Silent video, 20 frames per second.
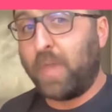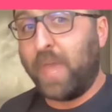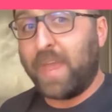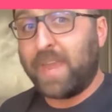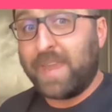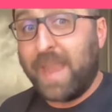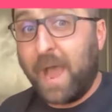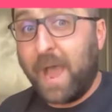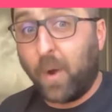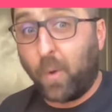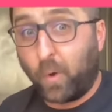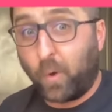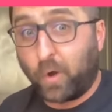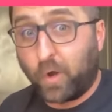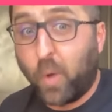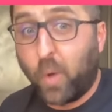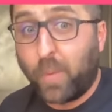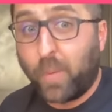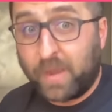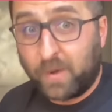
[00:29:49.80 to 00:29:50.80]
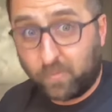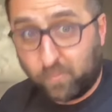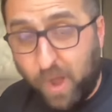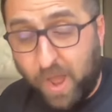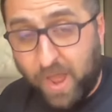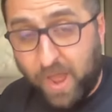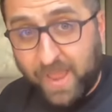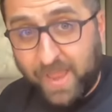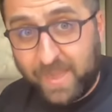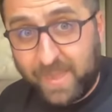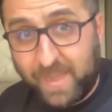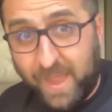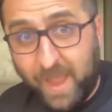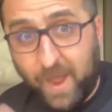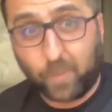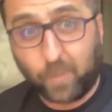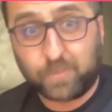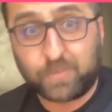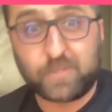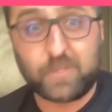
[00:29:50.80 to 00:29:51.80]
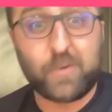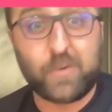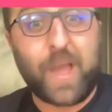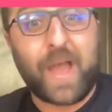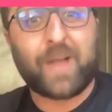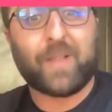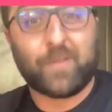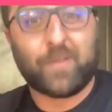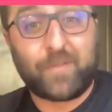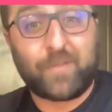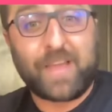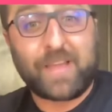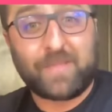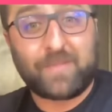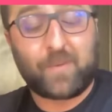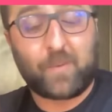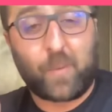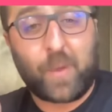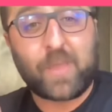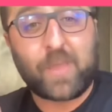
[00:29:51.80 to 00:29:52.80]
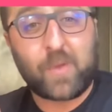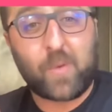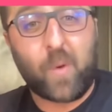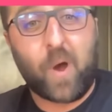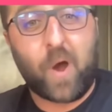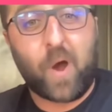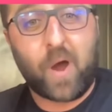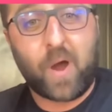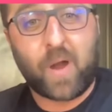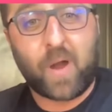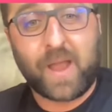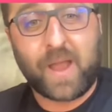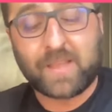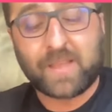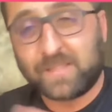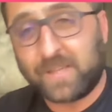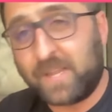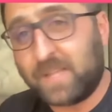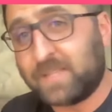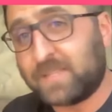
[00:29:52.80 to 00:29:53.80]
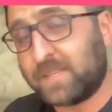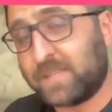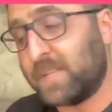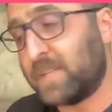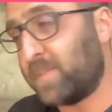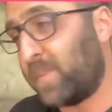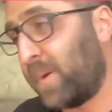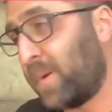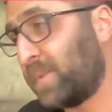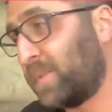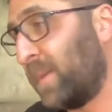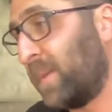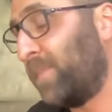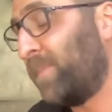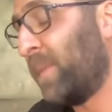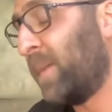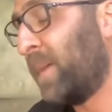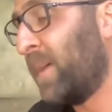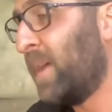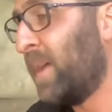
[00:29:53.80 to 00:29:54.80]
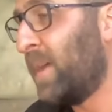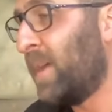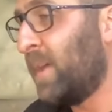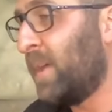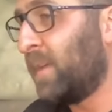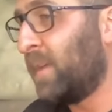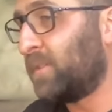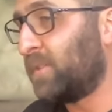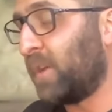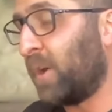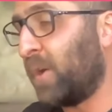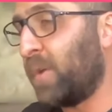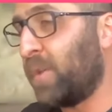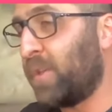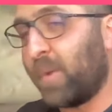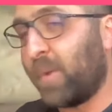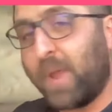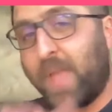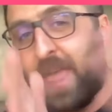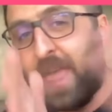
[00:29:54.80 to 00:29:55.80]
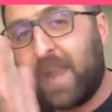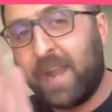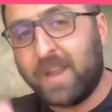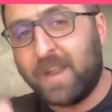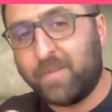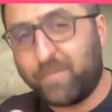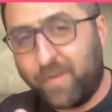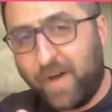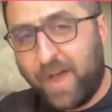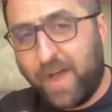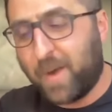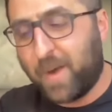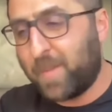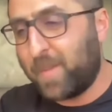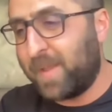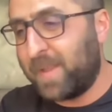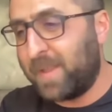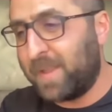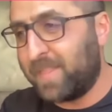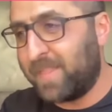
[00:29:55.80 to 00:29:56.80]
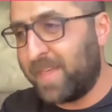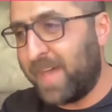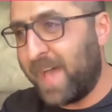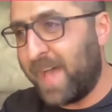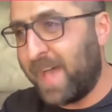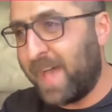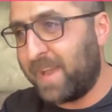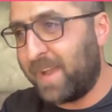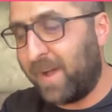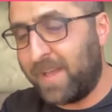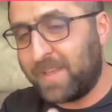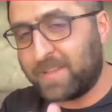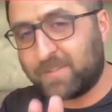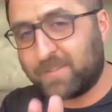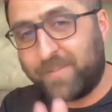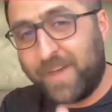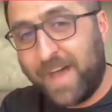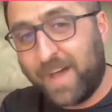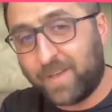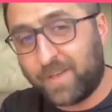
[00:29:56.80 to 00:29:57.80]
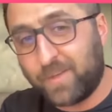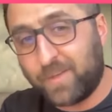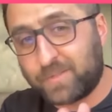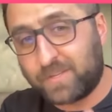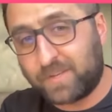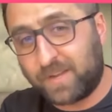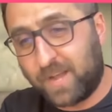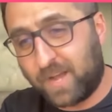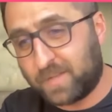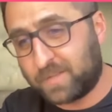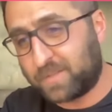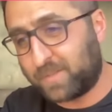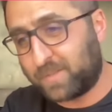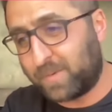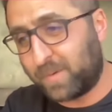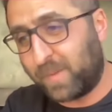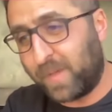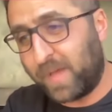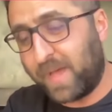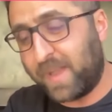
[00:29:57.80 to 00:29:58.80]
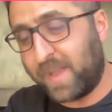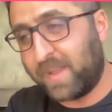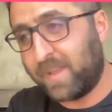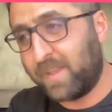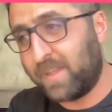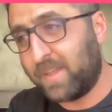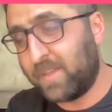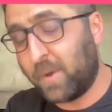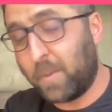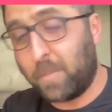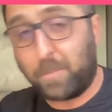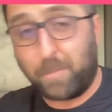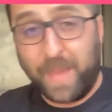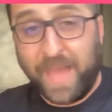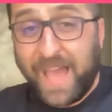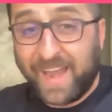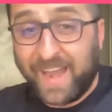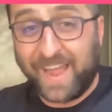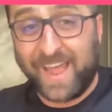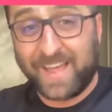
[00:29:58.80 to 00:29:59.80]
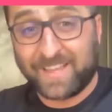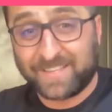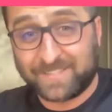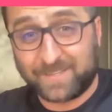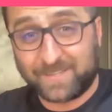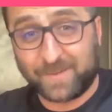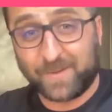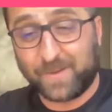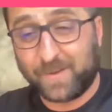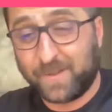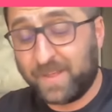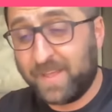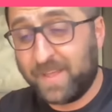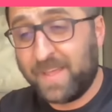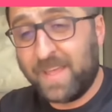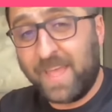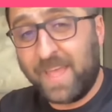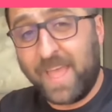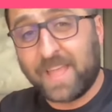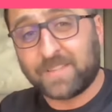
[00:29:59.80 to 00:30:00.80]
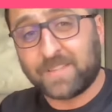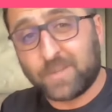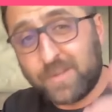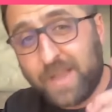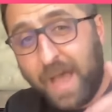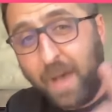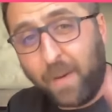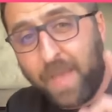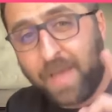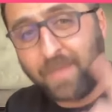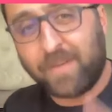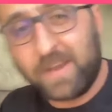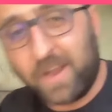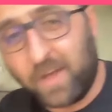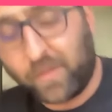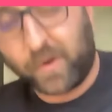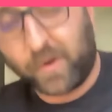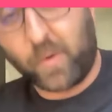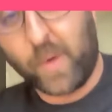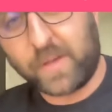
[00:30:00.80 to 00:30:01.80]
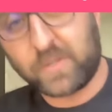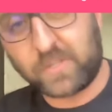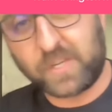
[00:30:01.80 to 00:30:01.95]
okay, now we're going right, helps you elevate the way you are as an insights person. So you're in an environment that is values and customer led. You're badass, dude. And so now I have another